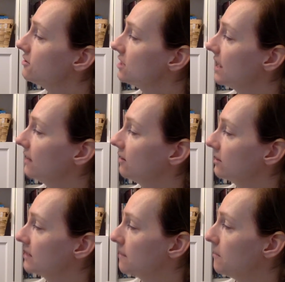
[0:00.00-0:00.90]
she had
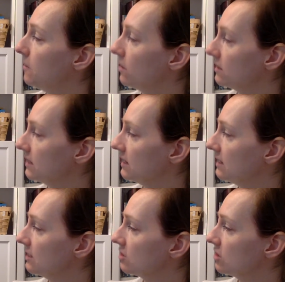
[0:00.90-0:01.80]
looked up mulct in a
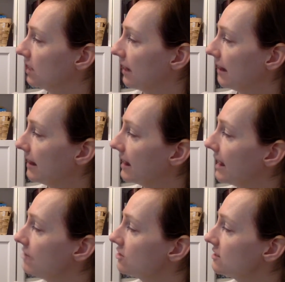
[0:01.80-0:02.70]
dictionary like
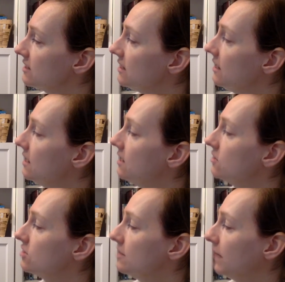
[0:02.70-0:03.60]
I just did,
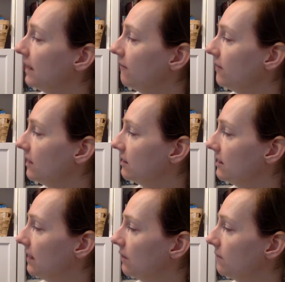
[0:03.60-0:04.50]
she might have figured
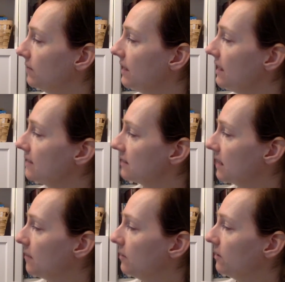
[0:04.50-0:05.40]
it out. It has a
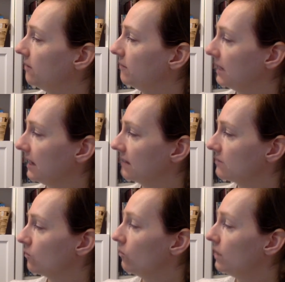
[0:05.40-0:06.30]
couple of
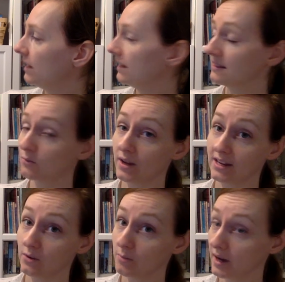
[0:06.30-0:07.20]
meanings. One is
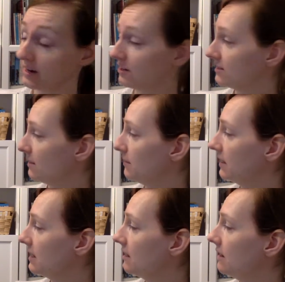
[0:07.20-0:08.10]
when you punish
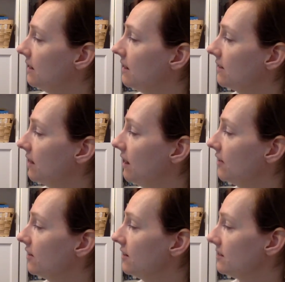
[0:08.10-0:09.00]
somebody. The
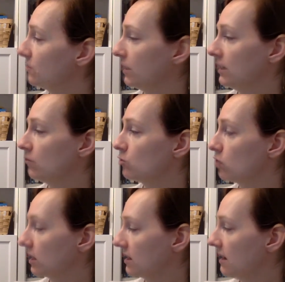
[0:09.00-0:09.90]
other is when you
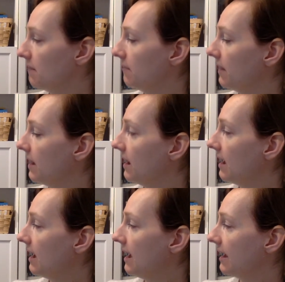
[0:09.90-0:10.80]
trick them.
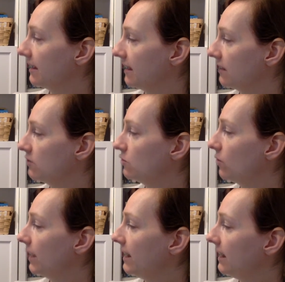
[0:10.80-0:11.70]
I think
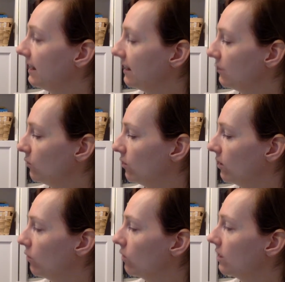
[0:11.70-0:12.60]
Dwight and
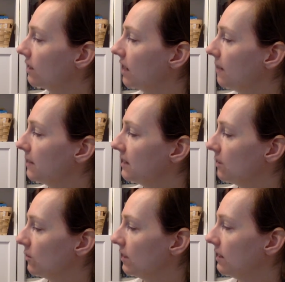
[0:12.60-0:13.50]
or Origami
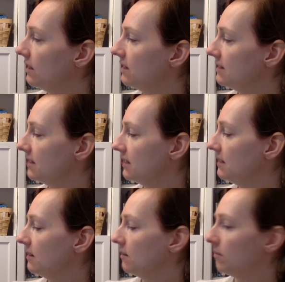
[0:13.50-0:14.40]
Yoda
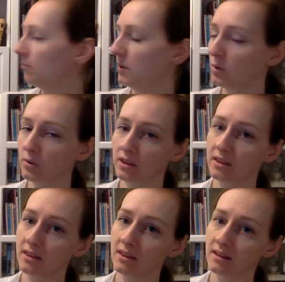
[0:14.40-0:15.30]
did both.